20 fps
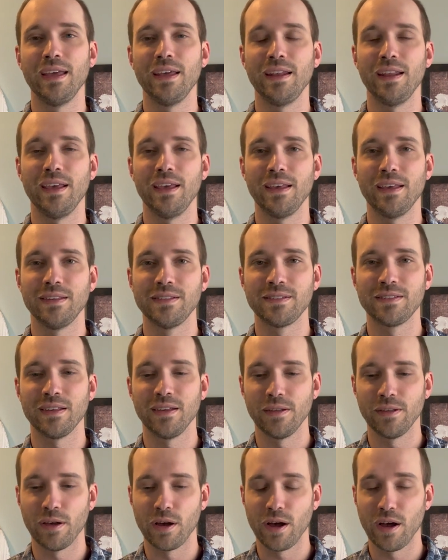It
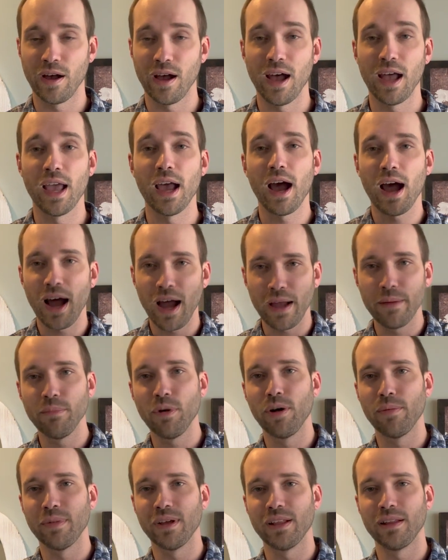is a high
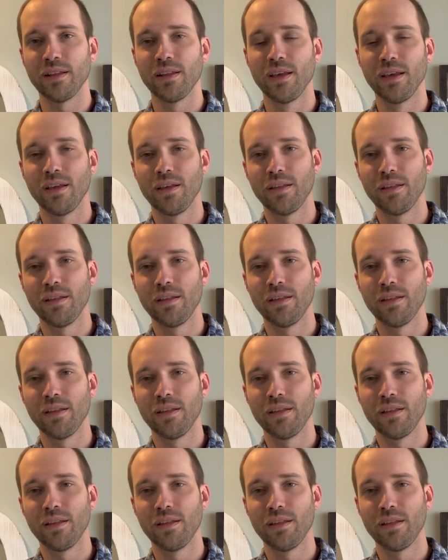moment